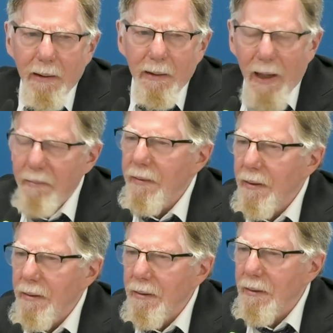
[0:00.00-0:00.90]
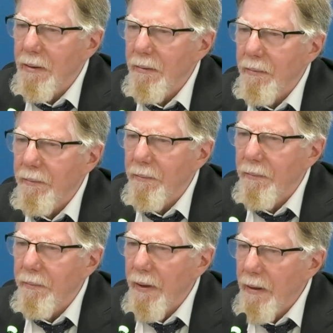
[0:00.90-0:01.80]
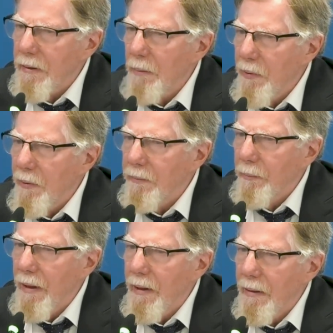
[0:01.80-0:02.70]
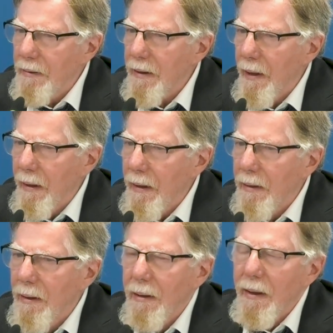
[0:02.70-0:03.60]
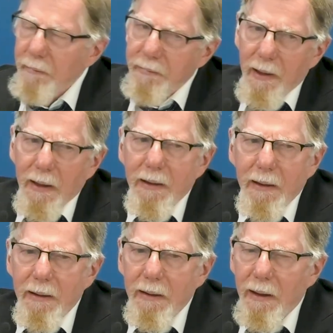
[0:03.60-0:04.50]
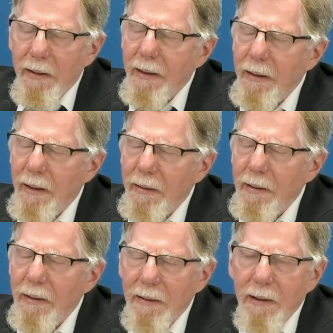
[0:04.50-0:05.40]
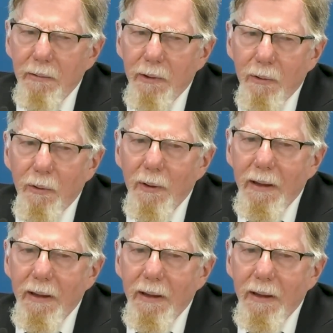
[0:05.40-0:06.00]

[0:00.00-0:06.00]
evidence for this apart from the hearsay. In fact, as I recall,